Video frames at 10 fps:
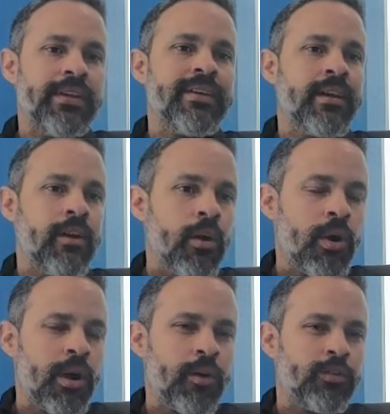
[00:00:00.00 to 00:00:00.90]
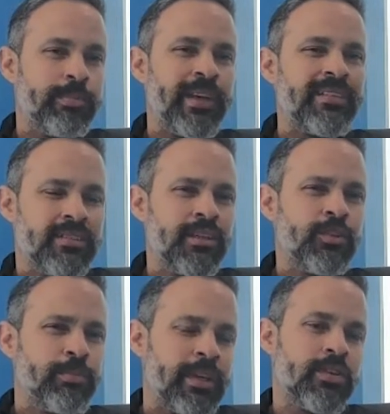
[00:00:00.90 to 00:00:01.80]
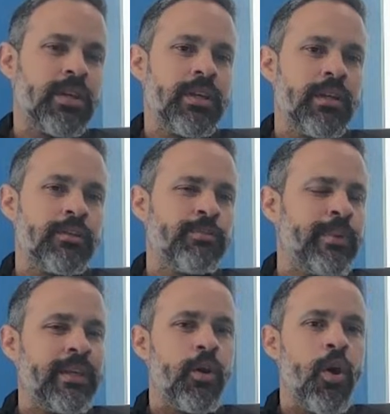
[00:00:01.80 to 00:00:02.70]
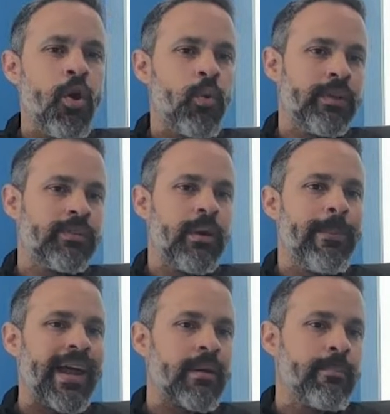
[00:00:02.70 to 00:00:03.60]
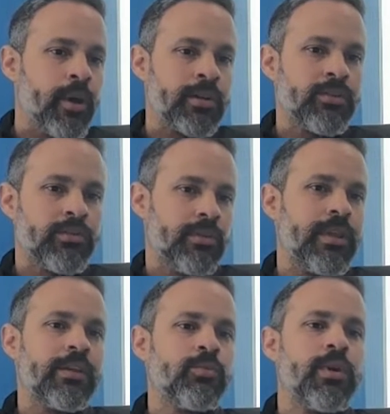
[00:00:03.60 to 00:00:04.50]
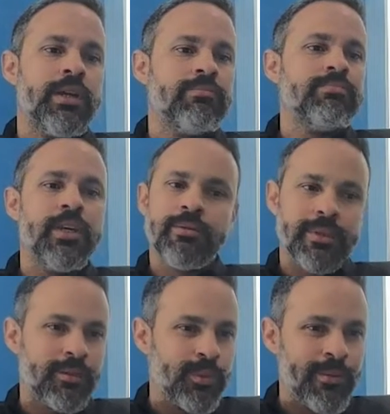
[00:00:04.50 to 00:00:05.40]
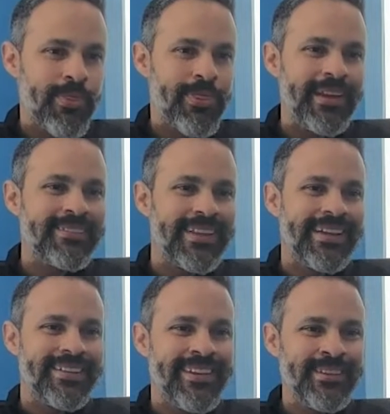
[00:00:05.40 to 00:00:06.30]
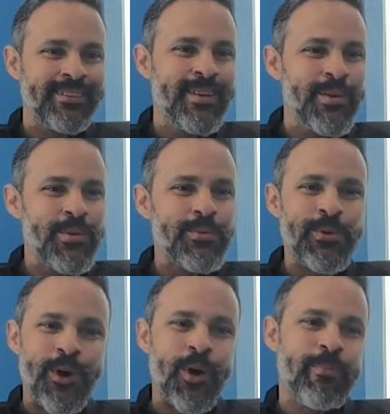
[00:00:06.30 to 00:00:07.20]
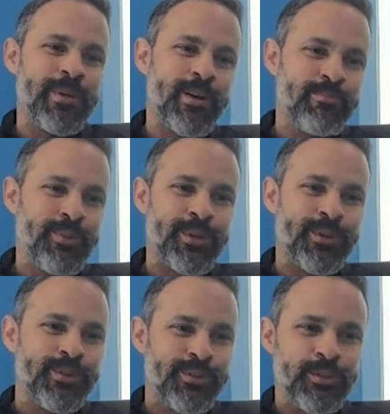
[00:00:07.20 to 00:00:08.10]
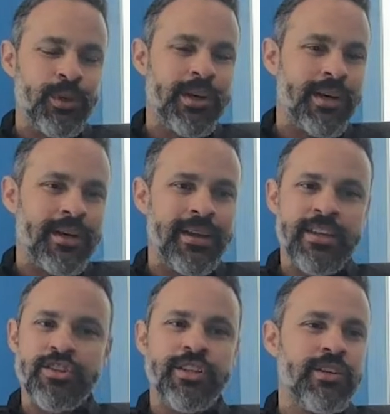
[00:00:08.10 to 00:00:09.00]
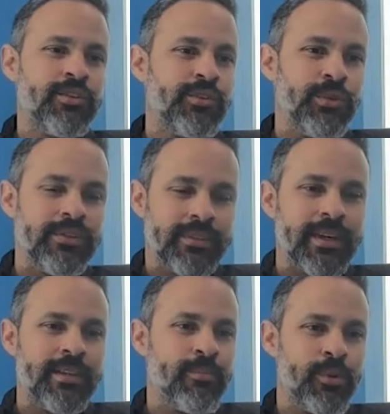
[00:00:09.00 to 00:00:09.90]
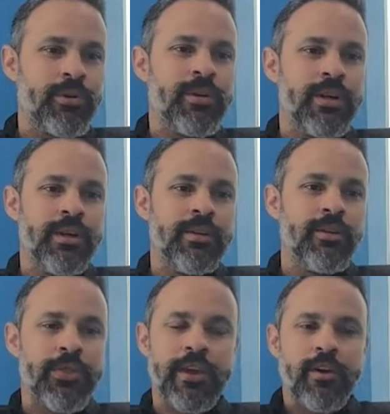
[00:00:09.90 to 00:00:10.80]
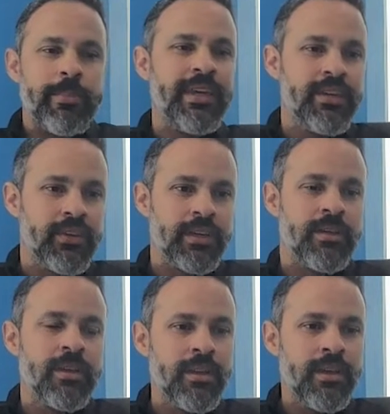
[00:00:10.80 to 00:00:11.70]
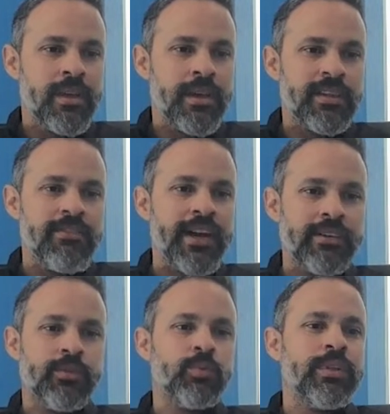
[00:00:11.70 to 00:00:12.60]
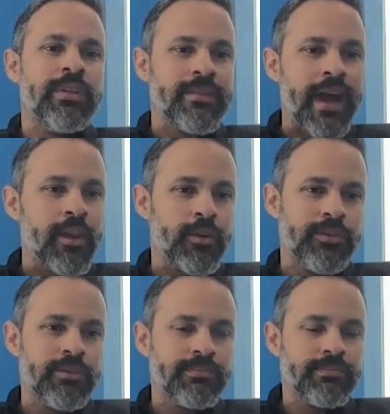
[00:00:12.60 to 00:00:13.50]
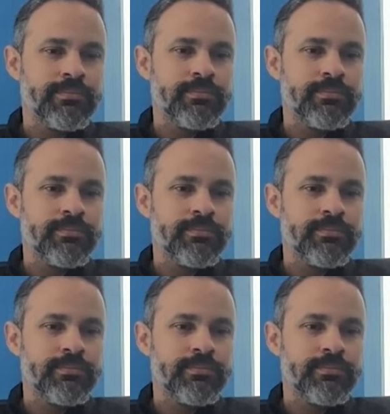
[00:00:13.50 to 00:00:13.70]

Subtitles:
I think that the metal especially has been always a black box, so that's why things like this will open up doors to engineers to design more therapy given devices with these alloys.